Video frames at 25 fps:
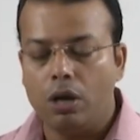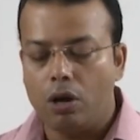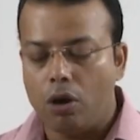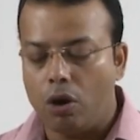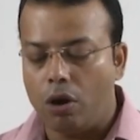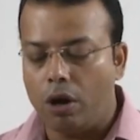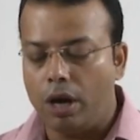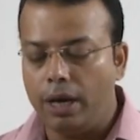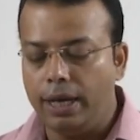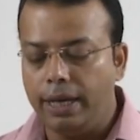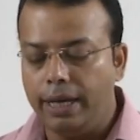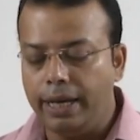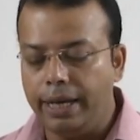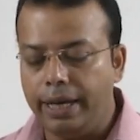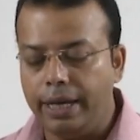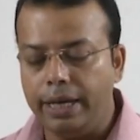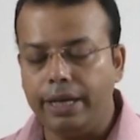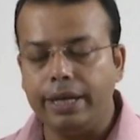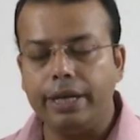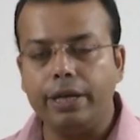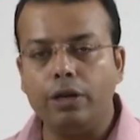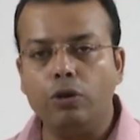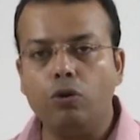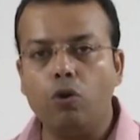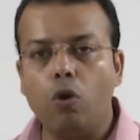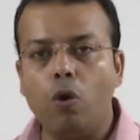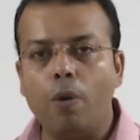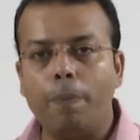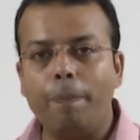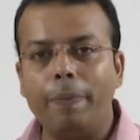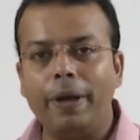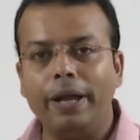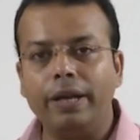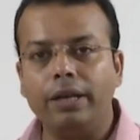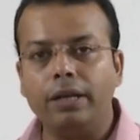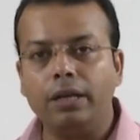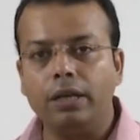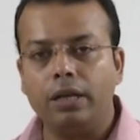only you
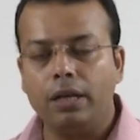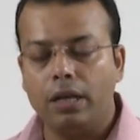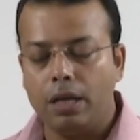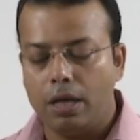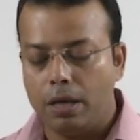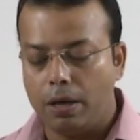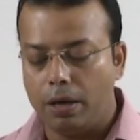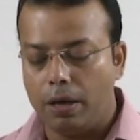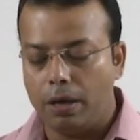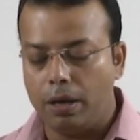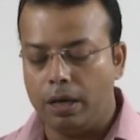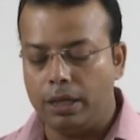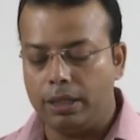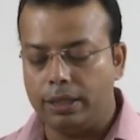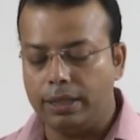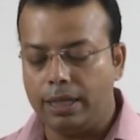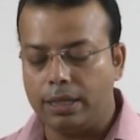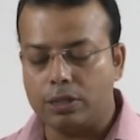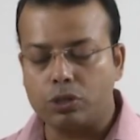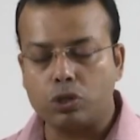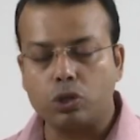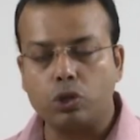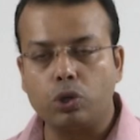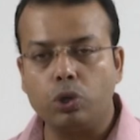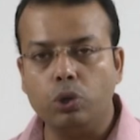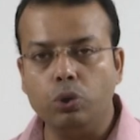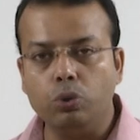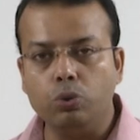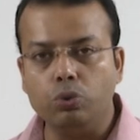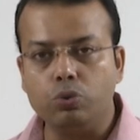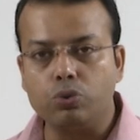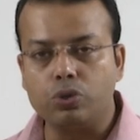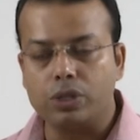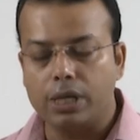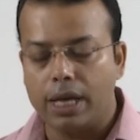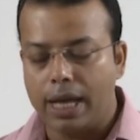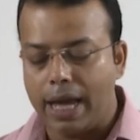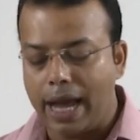open the
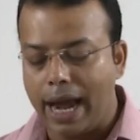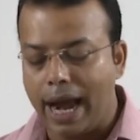screws